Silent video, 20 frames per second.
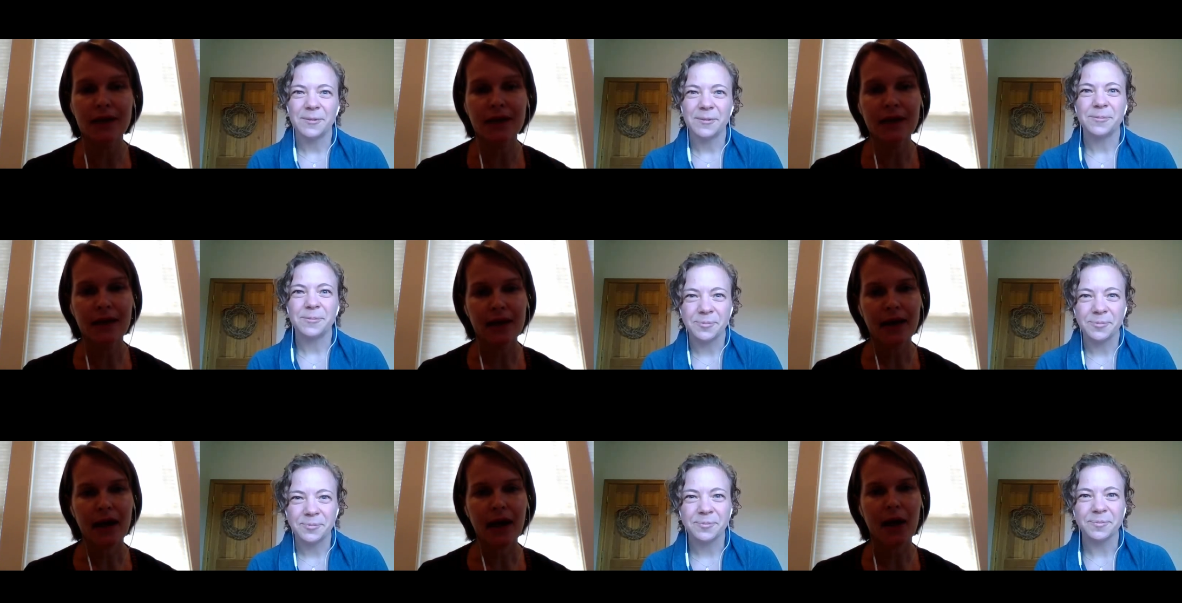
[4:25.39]

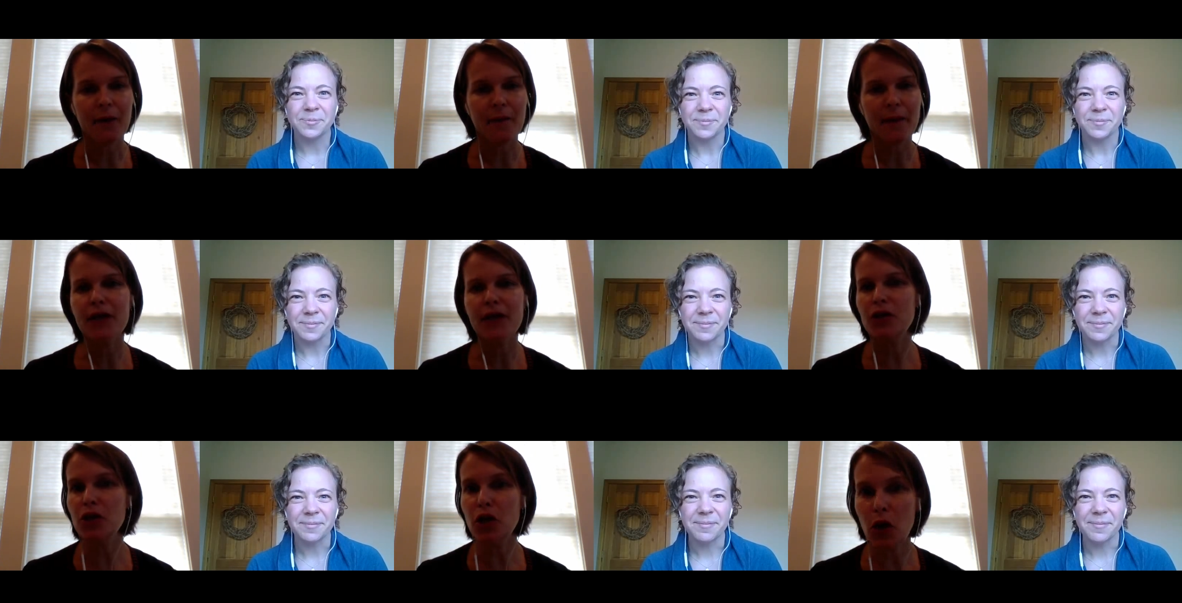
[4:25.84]
Speaker 1: um, I didn't
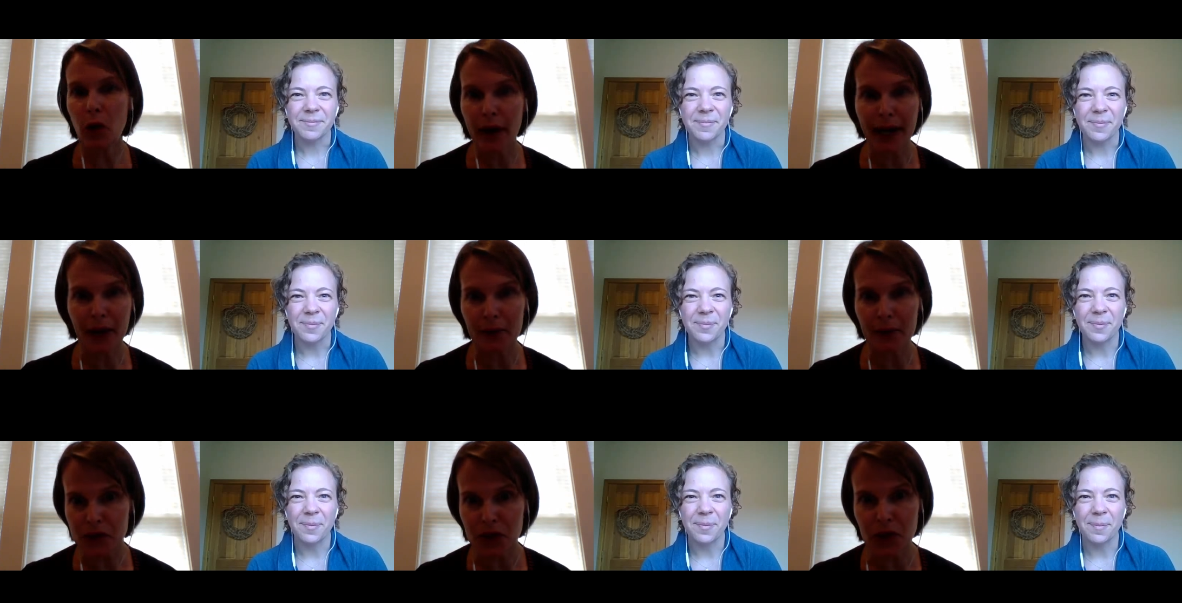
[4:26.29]
know what I
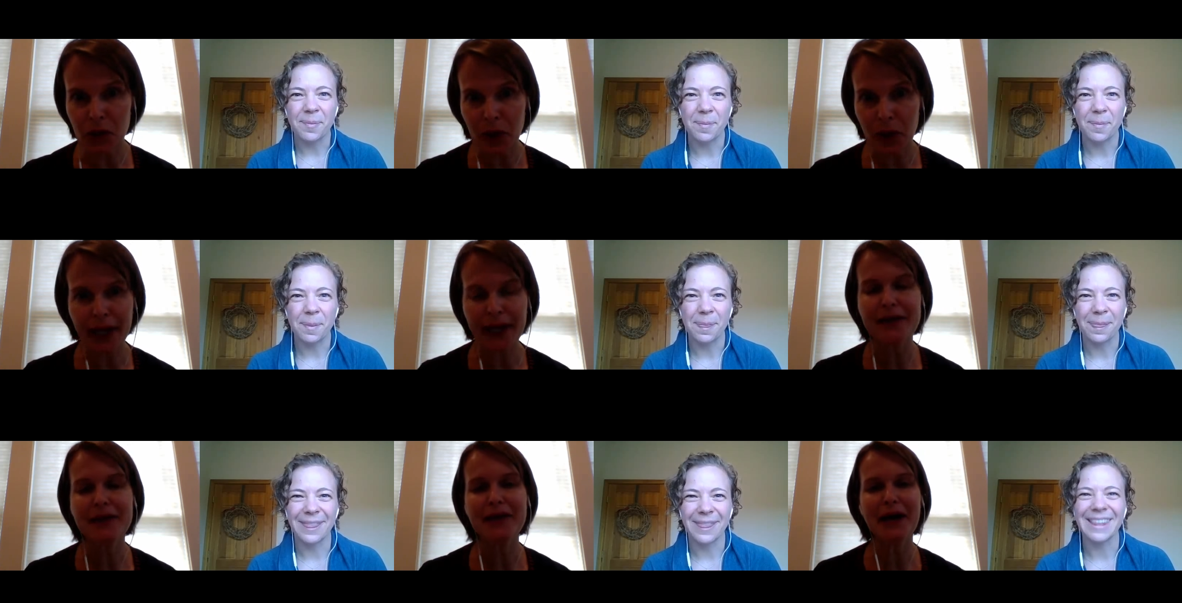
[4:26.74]
was
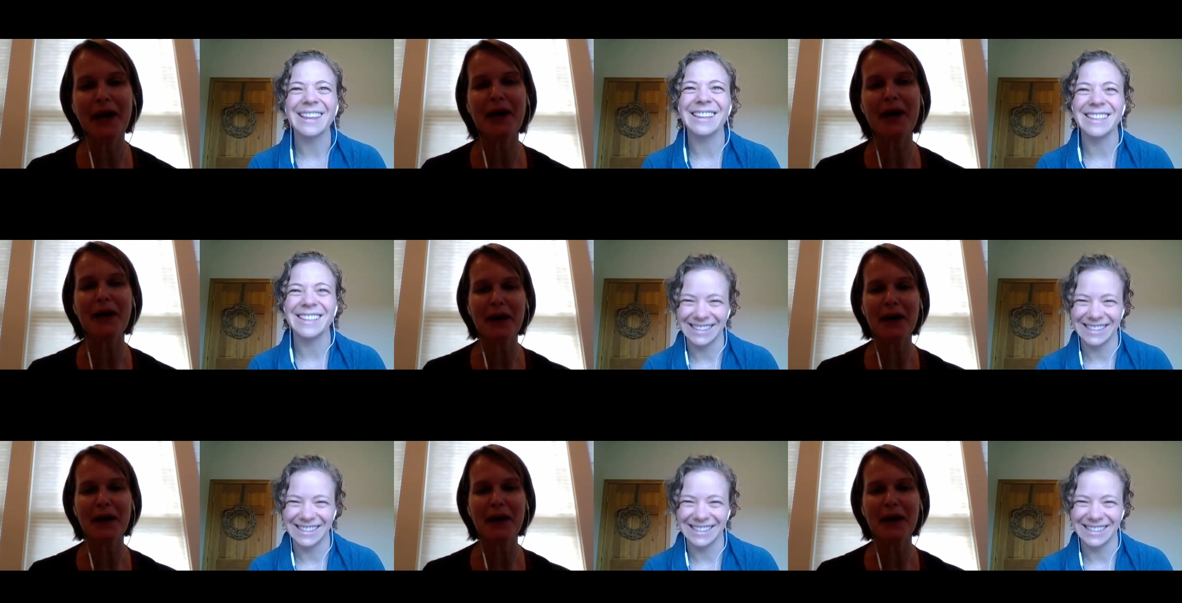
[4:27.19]
doing uh,